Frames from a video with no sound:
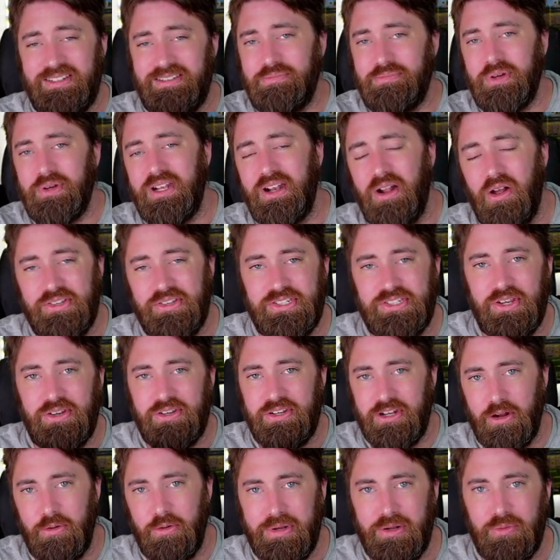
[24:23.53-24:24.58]
But
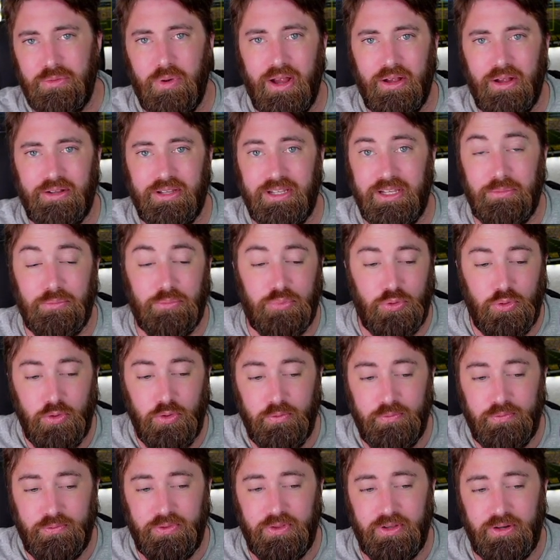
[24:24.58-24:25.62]
also, meanwhile,
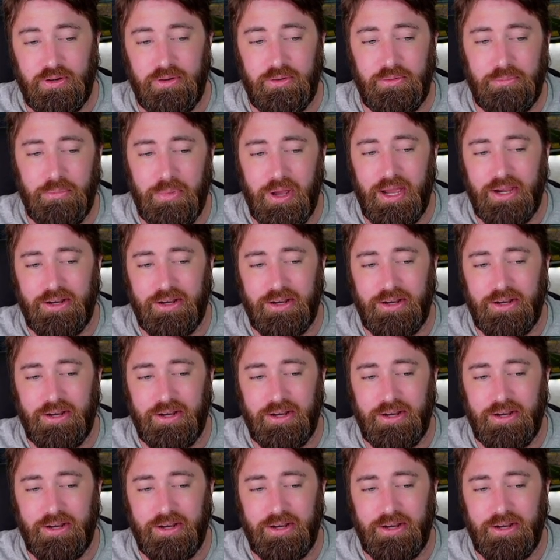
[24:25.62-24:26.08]
improve their